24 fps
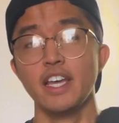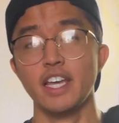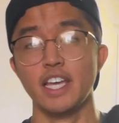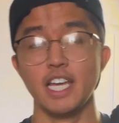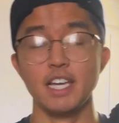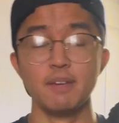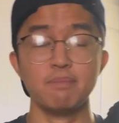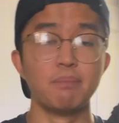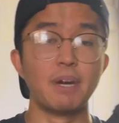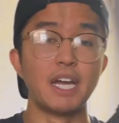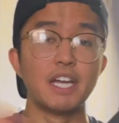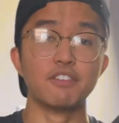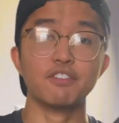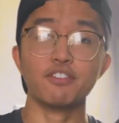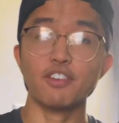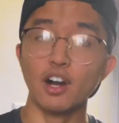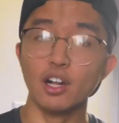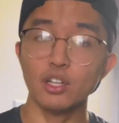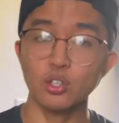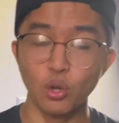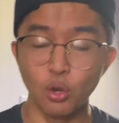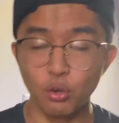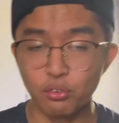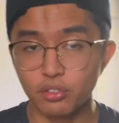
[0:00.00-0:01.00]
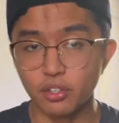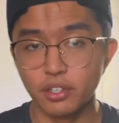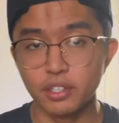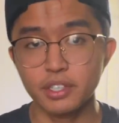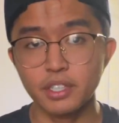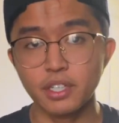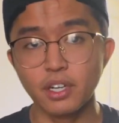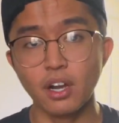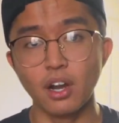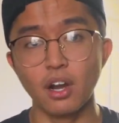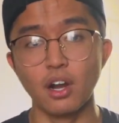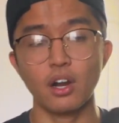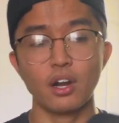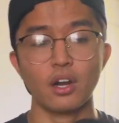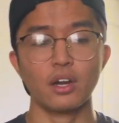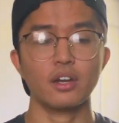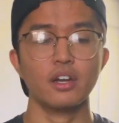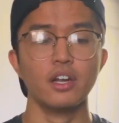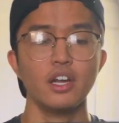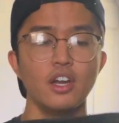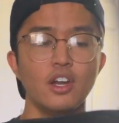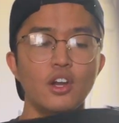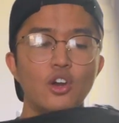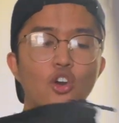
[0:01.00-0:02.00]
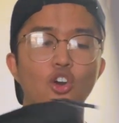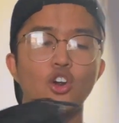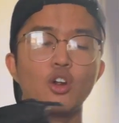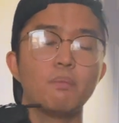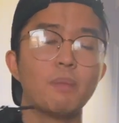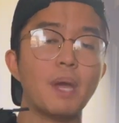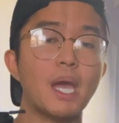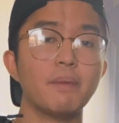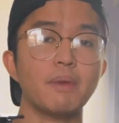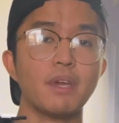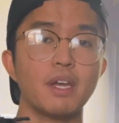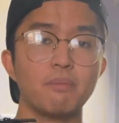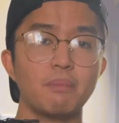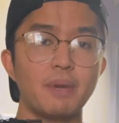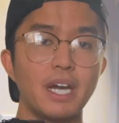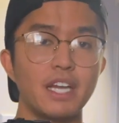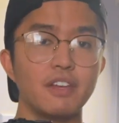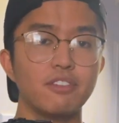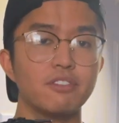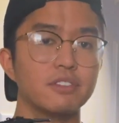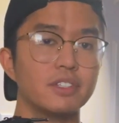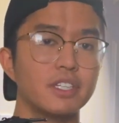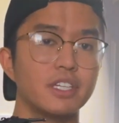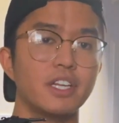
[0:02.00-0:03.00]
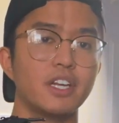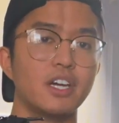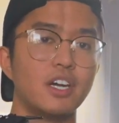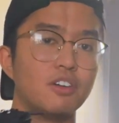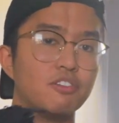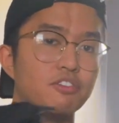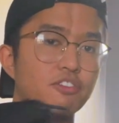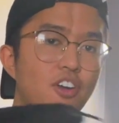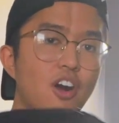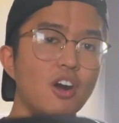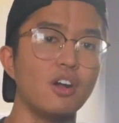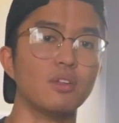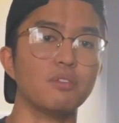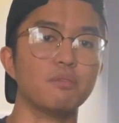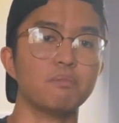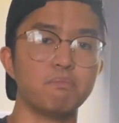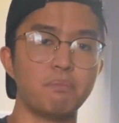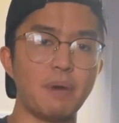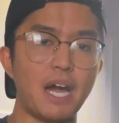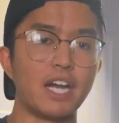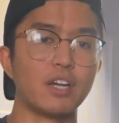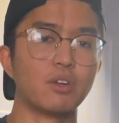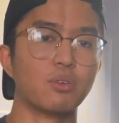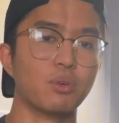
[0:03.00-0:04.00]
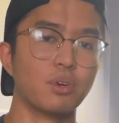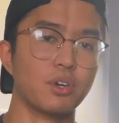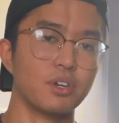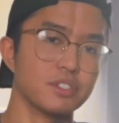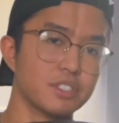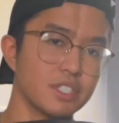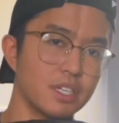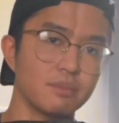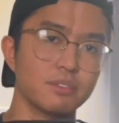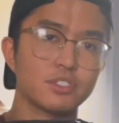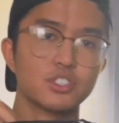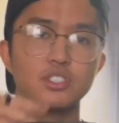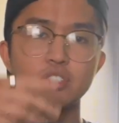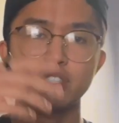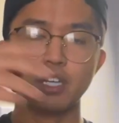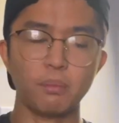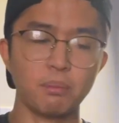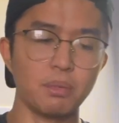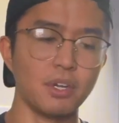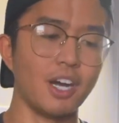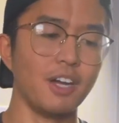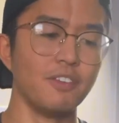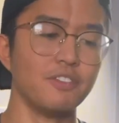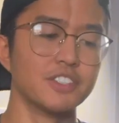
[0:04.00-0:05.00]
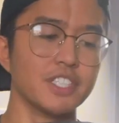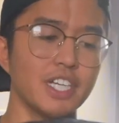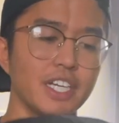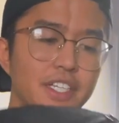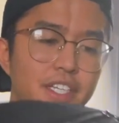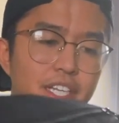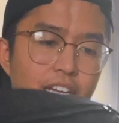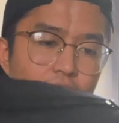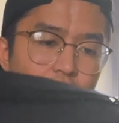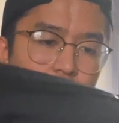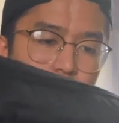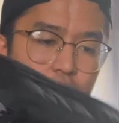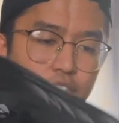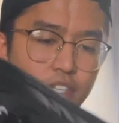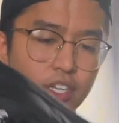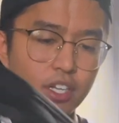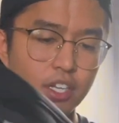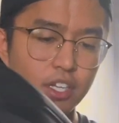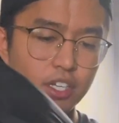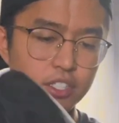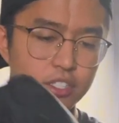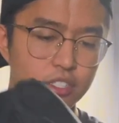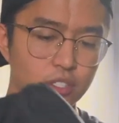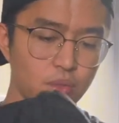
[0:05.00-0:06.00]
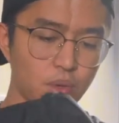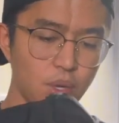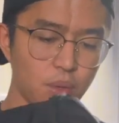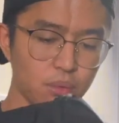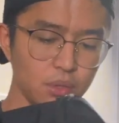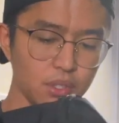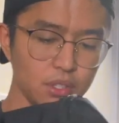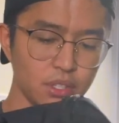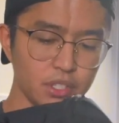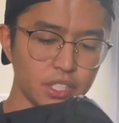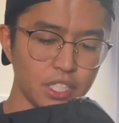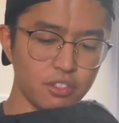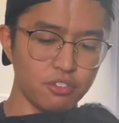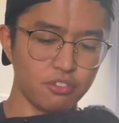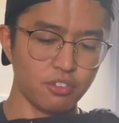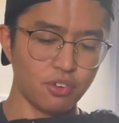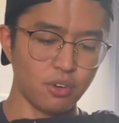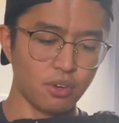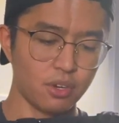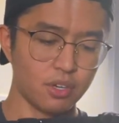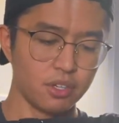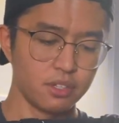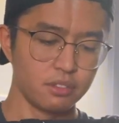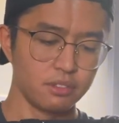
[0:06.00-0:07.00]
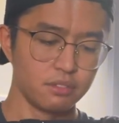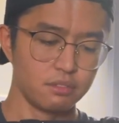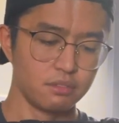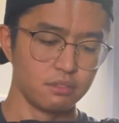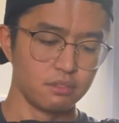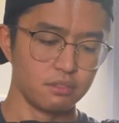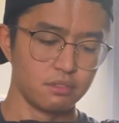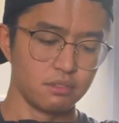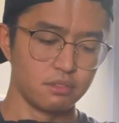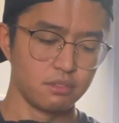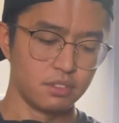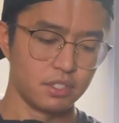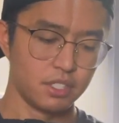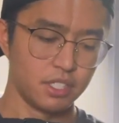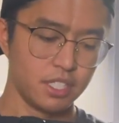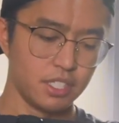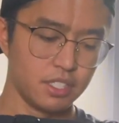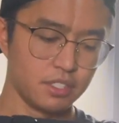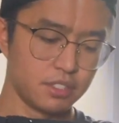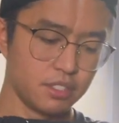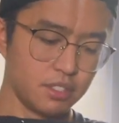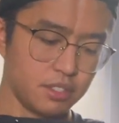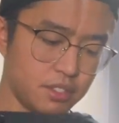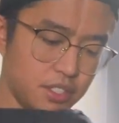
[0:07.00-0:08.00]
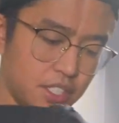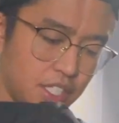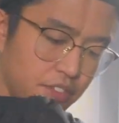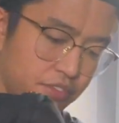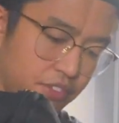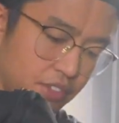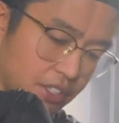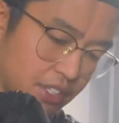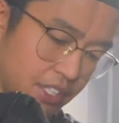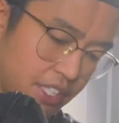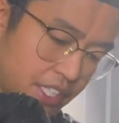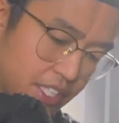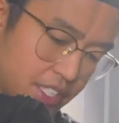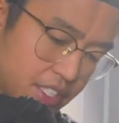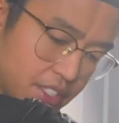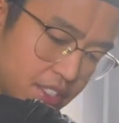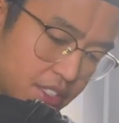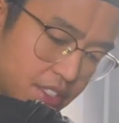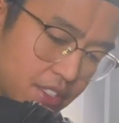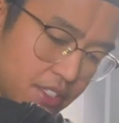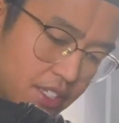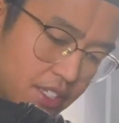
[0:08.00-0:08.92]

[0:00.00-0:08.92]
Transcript: it might fall over in the car, or maybe it might, you know, fall backwards and tumble upside down. So what we're looking for is to see if it leaks